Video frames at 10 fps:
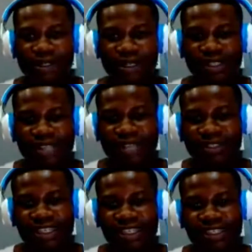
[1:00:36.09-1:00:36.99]
He said,
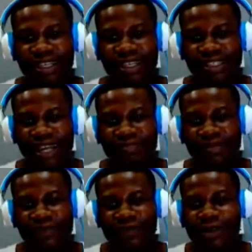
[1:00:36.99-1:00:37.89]

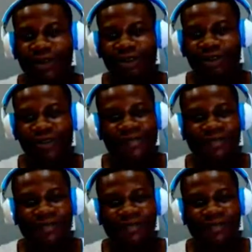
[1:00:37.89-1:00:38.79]
before you were
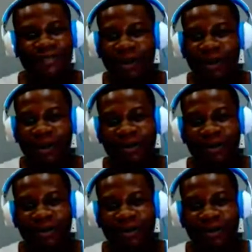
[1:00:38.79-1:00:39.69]
formed
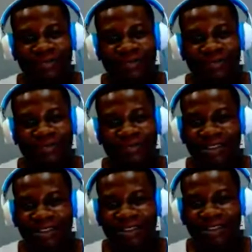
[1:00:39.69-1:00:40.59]
in the
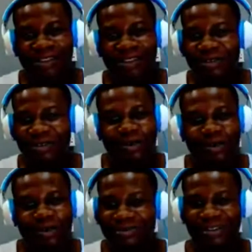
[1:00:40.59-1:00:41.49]

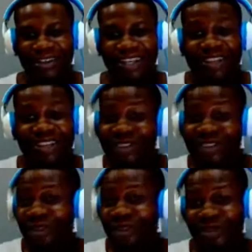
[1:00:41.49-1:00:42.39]
womb, He
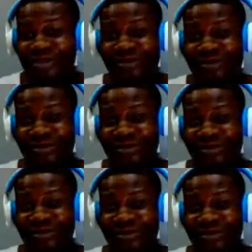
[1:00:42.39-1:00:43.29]
knew you.
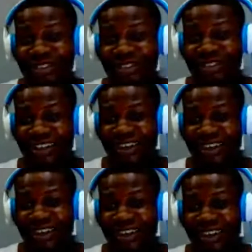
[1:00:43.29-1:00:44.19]

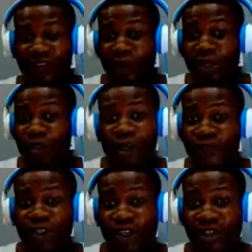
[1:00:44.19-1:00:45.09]
So if you want to
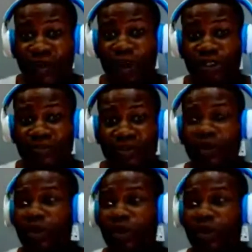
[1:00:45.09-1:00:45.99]
know what
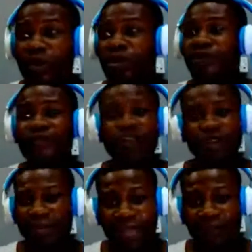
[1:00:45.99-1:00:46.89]
the
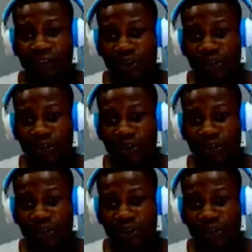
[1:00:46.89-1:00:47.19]
meant,